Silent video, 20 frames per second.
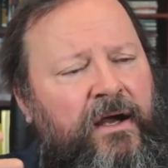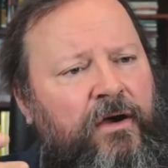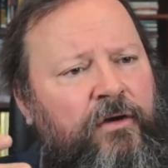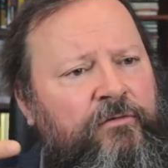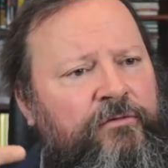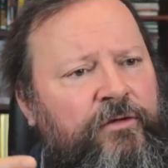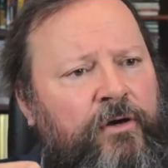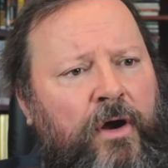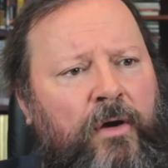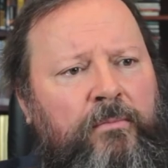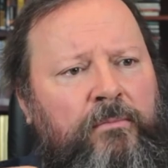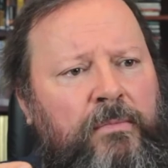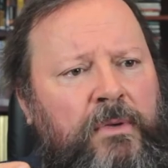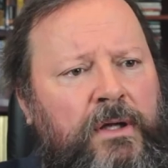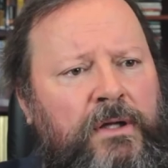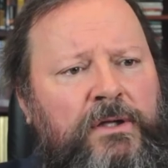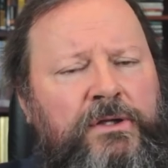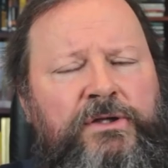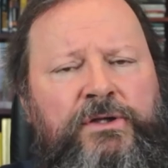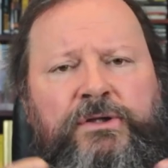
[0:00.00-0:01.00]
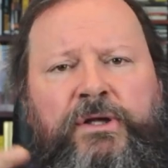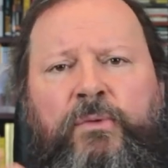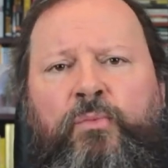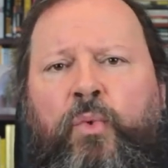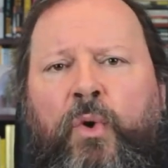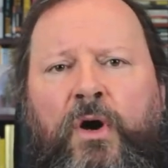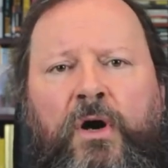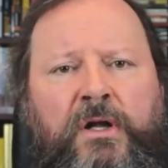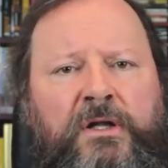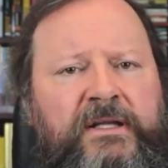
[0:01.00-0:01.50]
from the
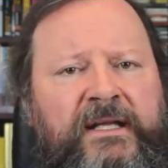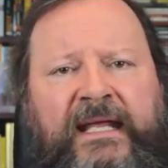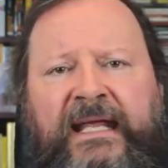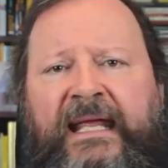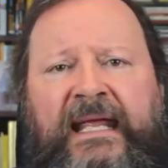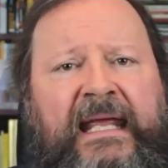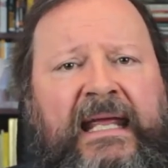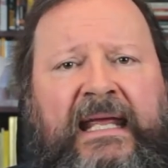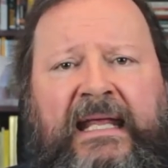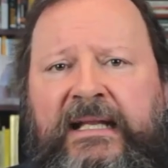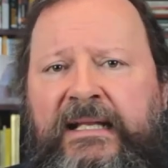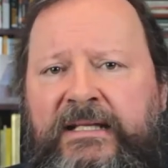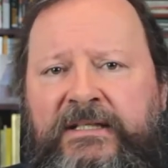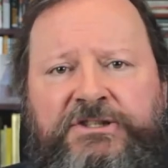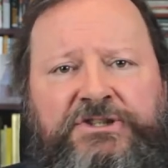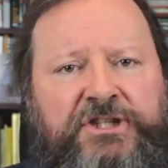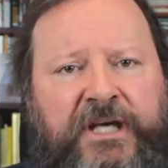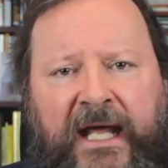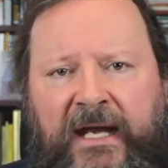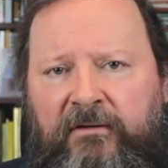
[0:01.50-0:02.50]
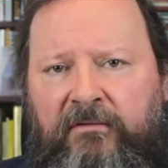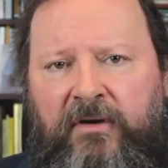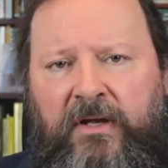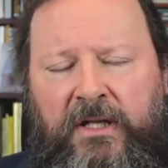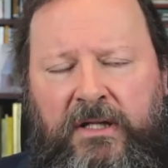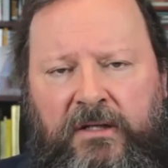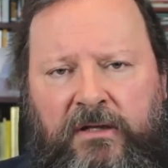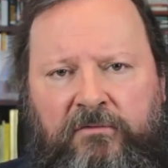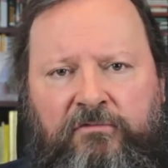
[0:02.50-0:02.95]
world in general,